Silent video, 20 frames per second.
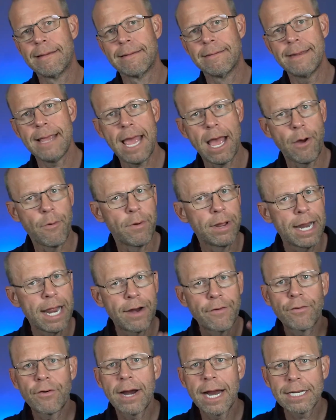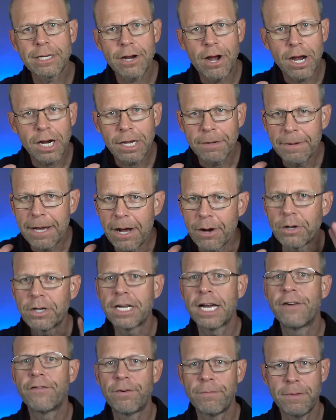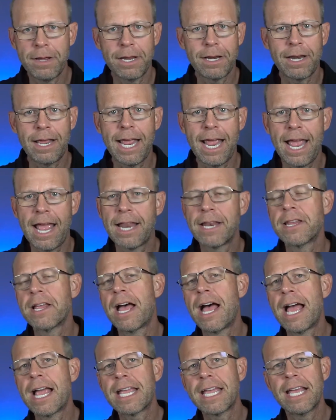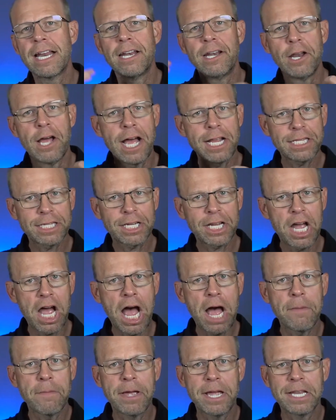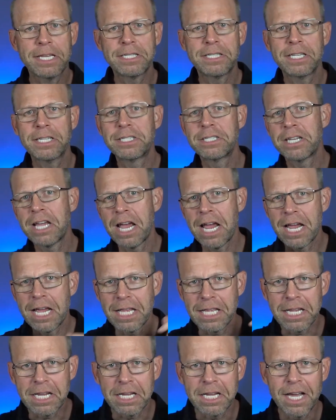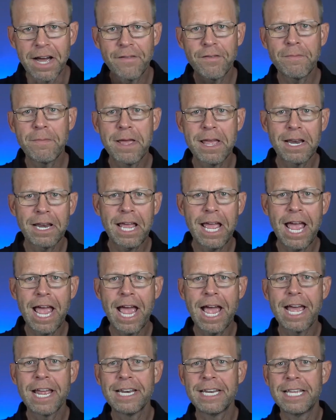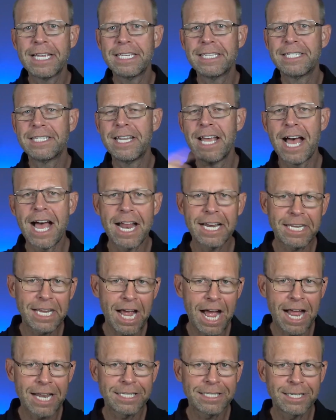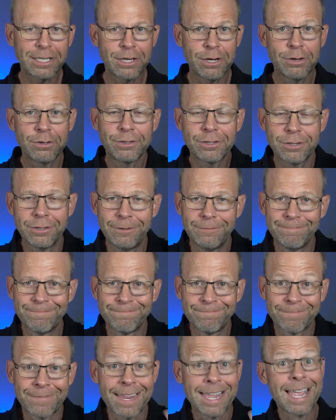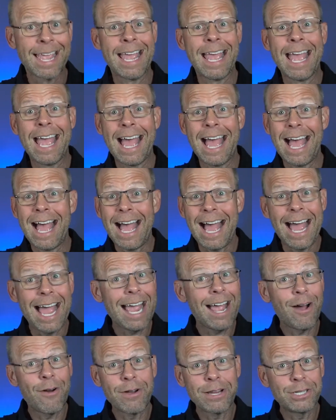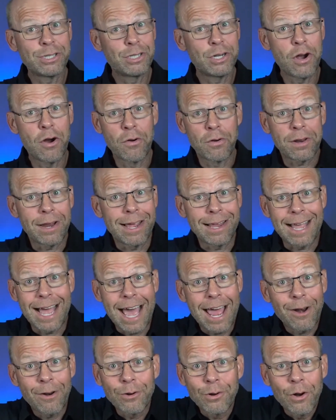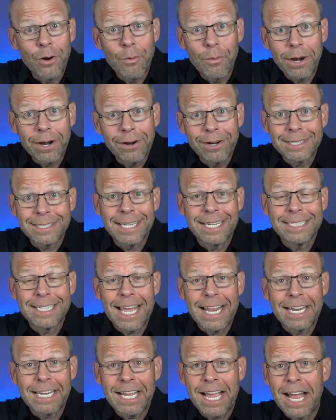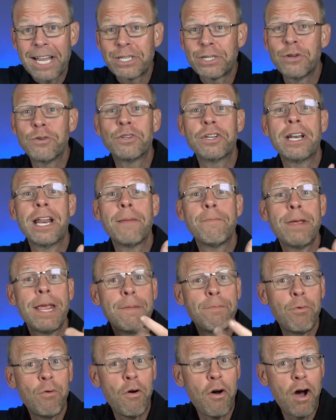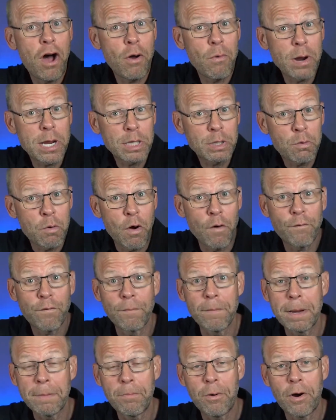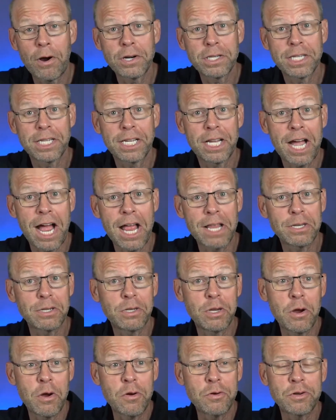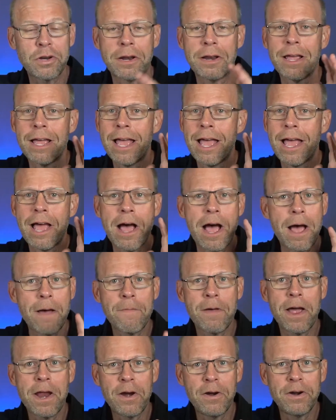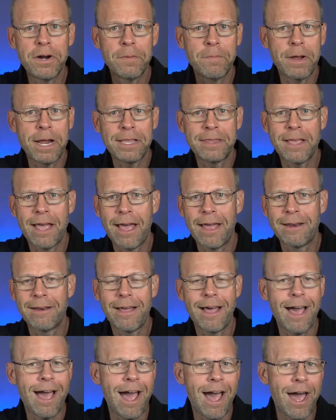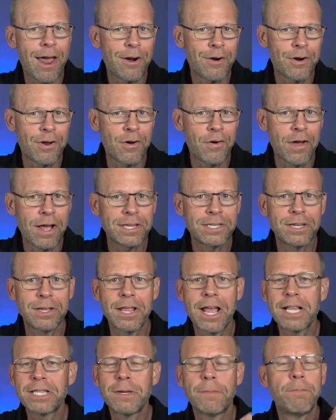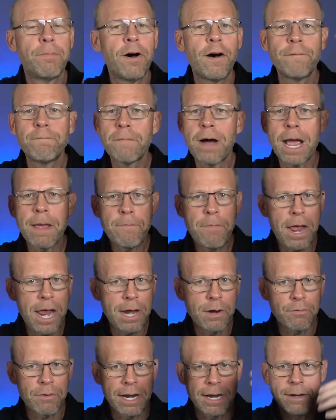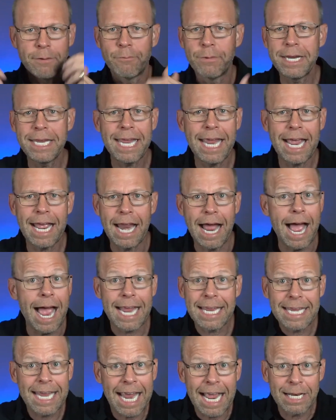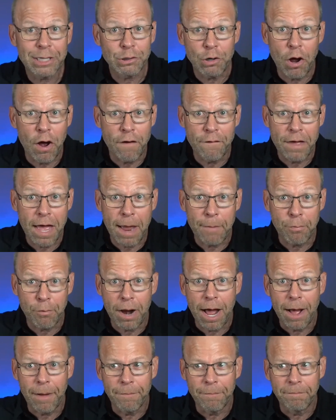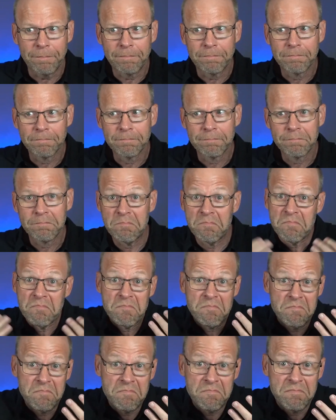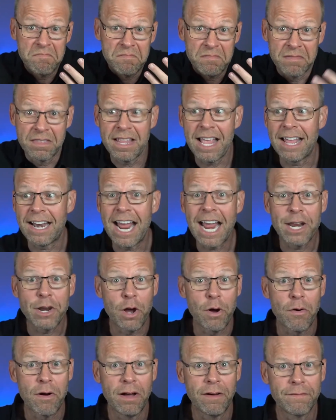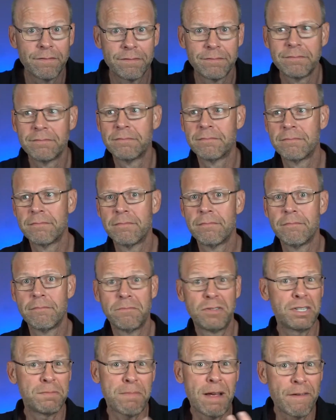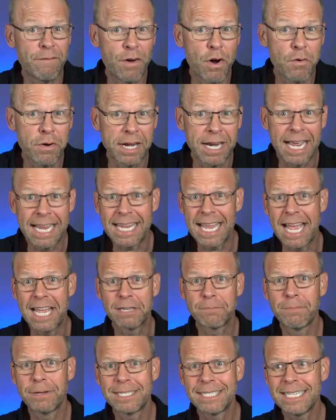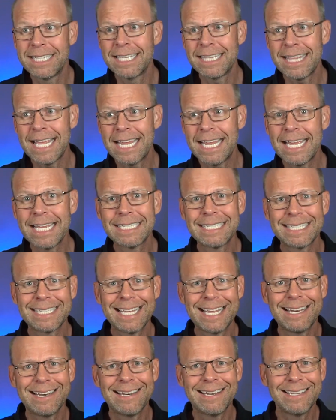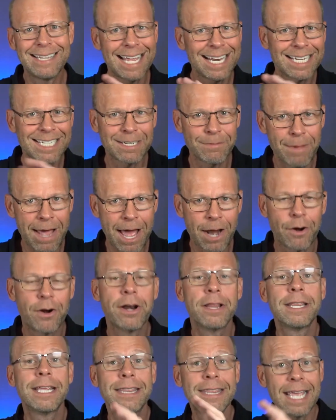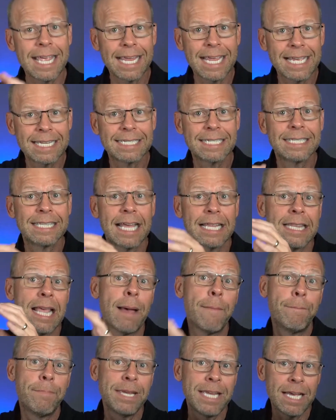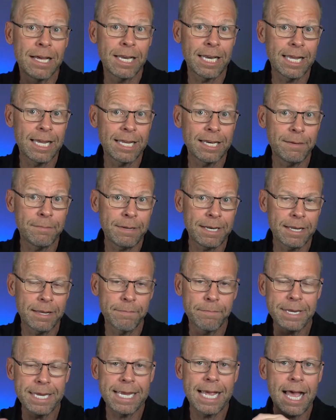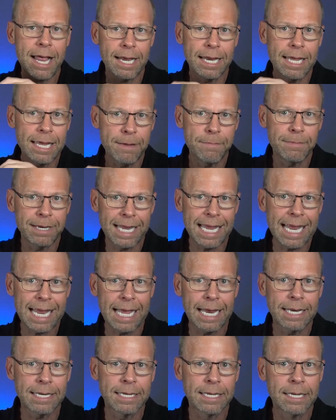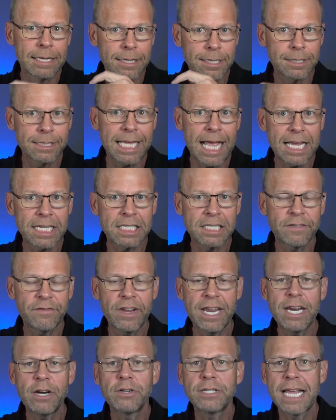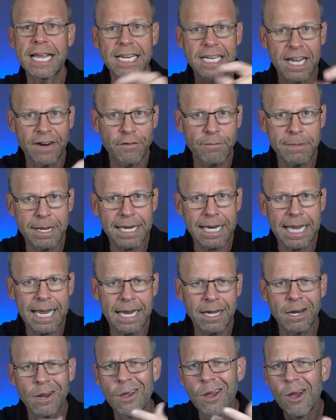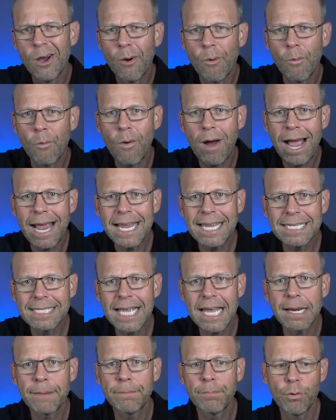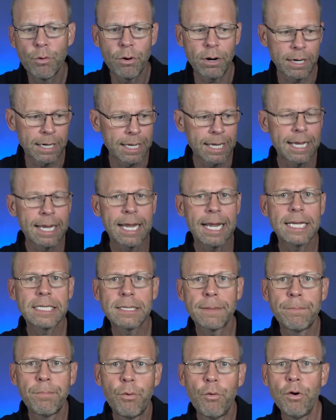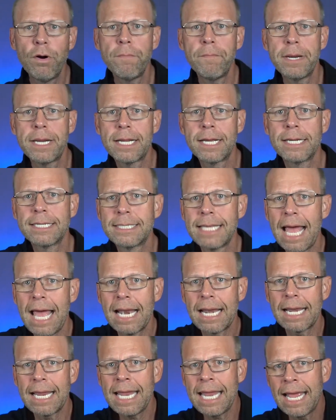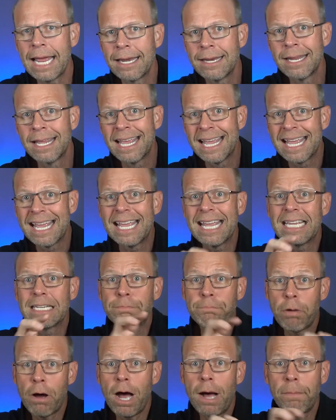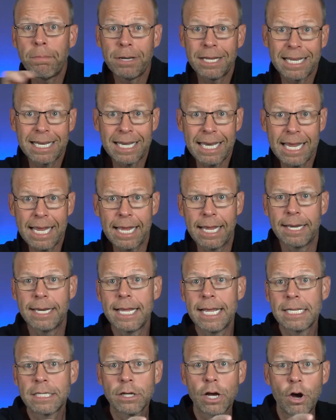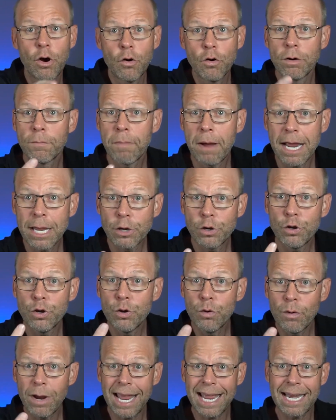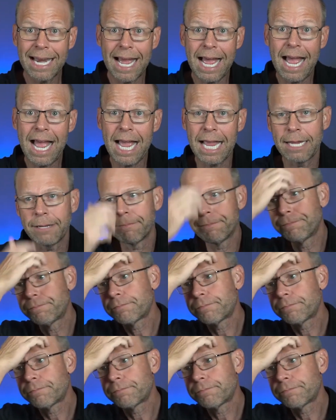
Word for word: Now, whenever I talk about government land, I get lots of comments that say government land is not constitutional. I always joke, like, I don't know where it says that in the Constitution. And people always quote for me parts of the Constitution. I'm not here to debate that. I don't know. That's a, that's above my pay grade. We can't I can't solve that problem that I know of. Just by voting, I guess. But see, the thing is, is that that doesn't matter. The thing is, is that that BLM, BLM land, those thousands of acres, that government land, why is that important? It's important because that land is public land. It's owned by you and I.